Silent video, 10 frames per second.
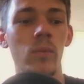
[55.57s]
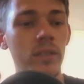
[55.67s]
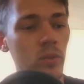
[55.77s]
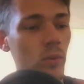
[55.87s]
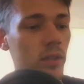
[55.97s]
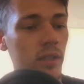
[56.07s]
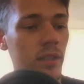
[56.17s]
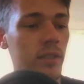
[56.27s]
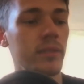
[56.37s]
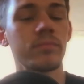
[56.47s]
what's all
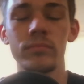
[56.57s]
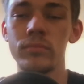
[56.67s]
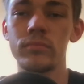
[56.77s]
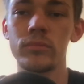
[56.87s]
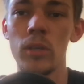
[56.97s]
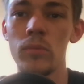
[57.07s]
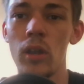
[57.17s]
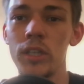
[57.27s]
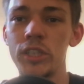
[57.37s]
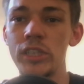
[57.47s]
the
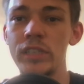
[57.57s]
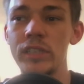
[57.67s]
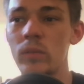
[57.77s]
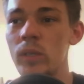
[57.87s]
terminologies